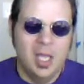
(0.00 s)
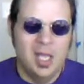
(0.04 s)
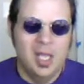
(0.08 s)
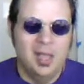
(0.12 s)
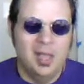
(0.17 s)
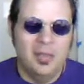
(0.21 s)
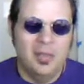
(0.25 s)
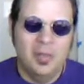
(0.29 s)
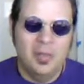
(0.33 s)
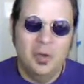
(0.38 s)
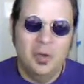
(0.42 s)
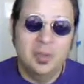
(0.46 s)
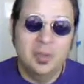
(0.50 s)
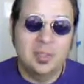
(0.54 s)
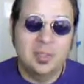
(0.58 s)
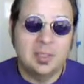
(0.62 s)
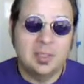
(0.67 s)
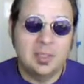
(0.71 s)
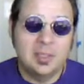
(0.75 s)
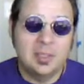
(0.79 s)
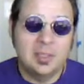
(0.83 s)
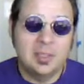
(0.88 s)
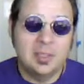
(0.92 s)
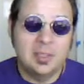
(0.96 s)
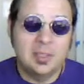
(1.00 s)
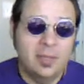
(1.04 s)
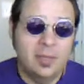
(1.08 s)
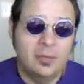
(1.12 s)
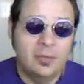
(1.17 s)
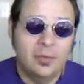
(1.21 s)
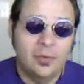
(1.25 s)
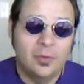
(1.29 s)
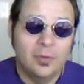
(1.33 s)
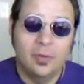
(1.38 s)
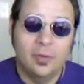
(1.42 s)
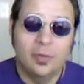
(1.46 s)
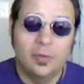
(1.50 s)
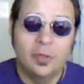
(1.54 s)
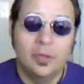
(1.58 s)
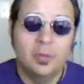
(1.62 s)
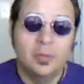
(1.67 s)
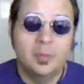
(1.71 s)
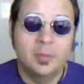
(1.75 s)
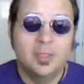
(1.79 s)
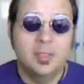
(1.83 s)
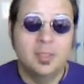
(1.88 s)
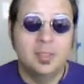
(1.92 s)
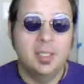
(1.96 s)
there was a slant for
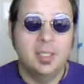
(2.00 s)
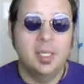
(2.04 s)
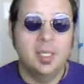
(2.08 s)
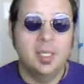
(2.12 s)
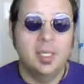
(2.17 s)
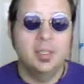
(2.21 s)
Oklahoma State.